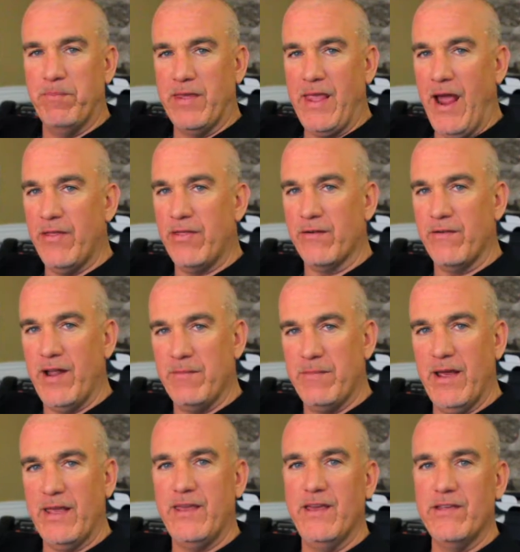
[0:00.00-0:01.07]
gathered around
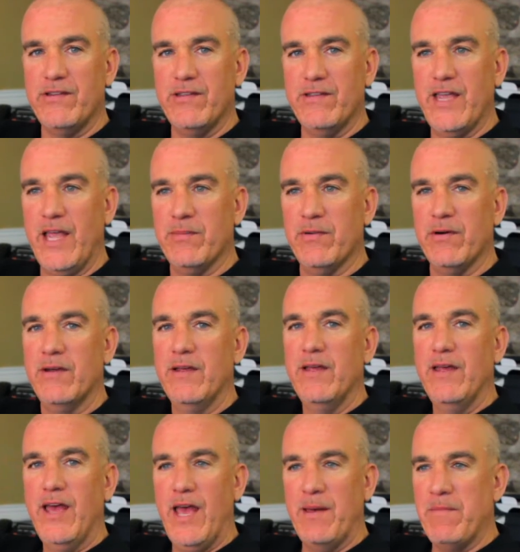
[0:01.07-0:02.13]
my kitchen table
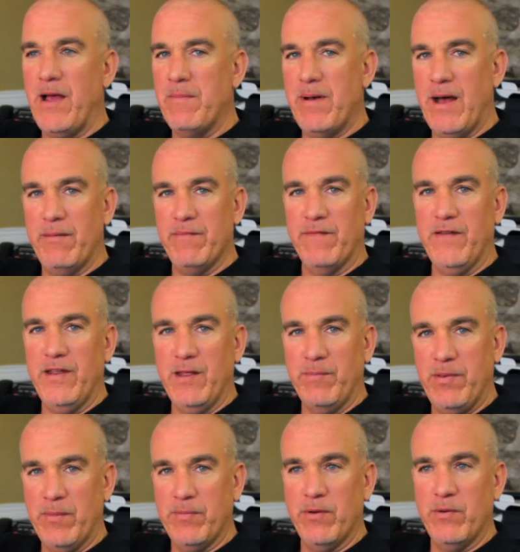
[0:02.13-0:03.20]
and my mom feeding
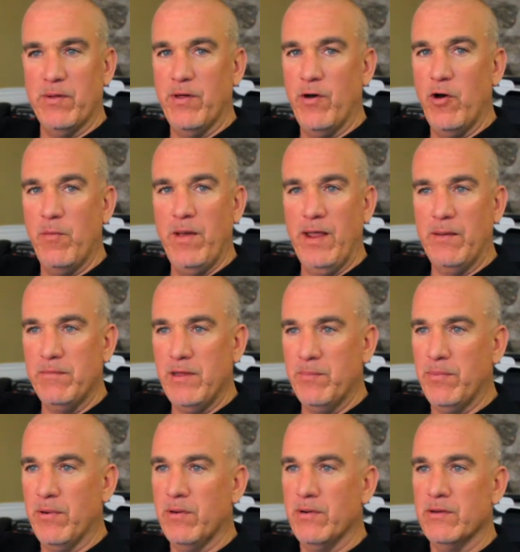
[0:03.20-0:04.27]
people with homemade
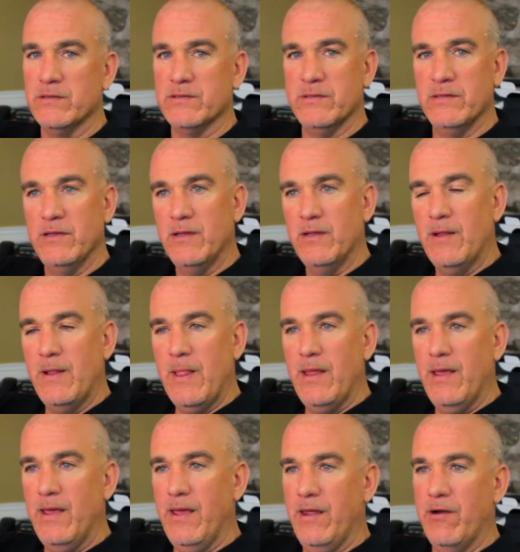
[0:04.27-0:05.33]
meatballs and,
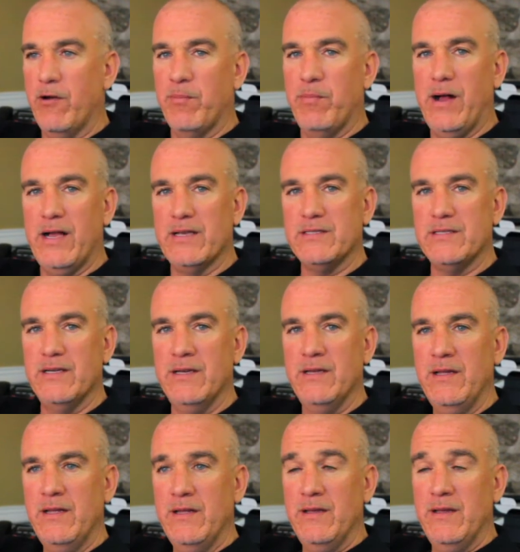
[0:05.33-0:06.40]
and her pasta.
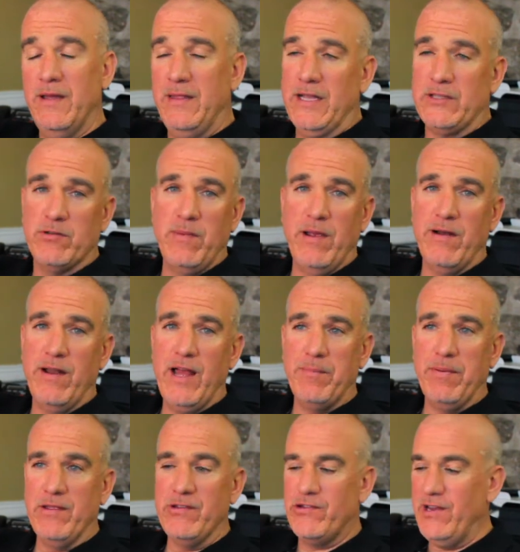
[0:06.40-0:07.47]
And that's what made her
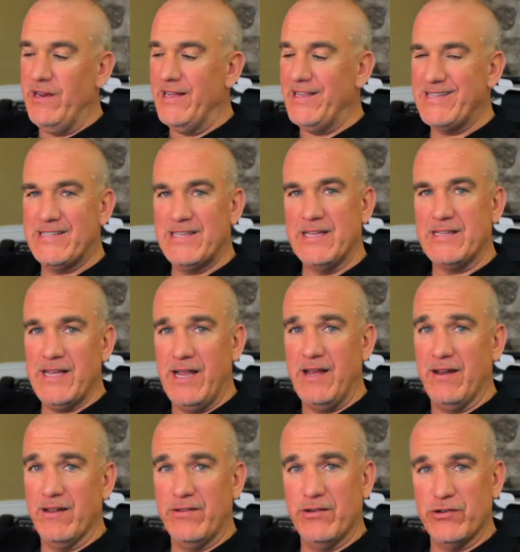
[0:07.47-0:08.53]
happy. She didn't sit
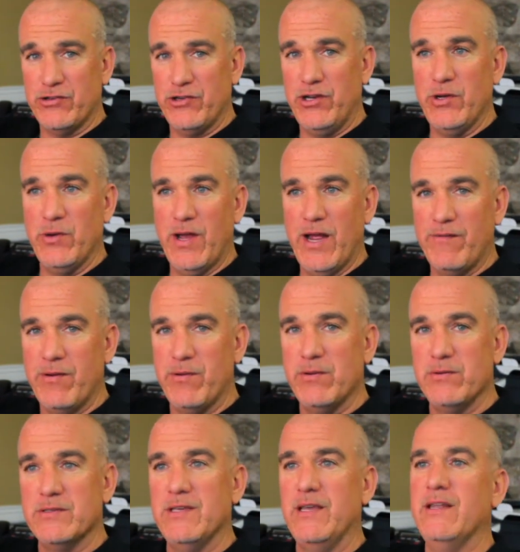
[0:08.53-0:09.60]
down until she knew everyone
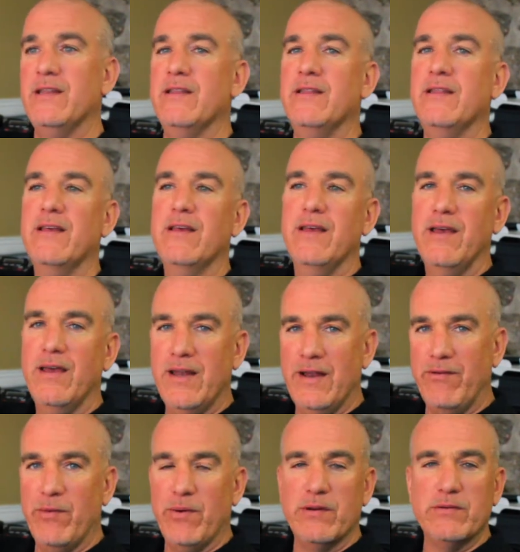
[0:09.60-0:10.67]
was eating and
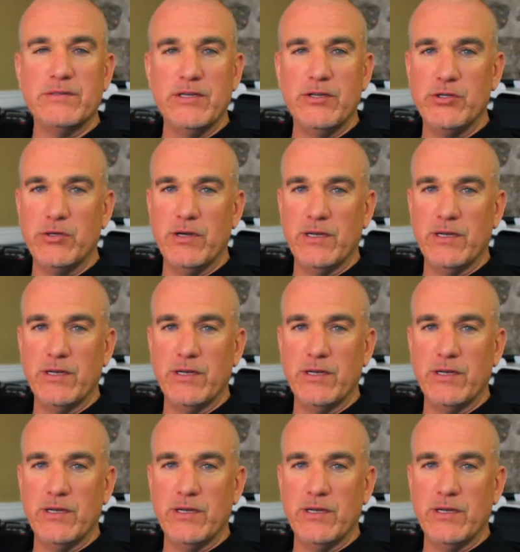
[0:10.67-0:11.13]
everyone was enjoying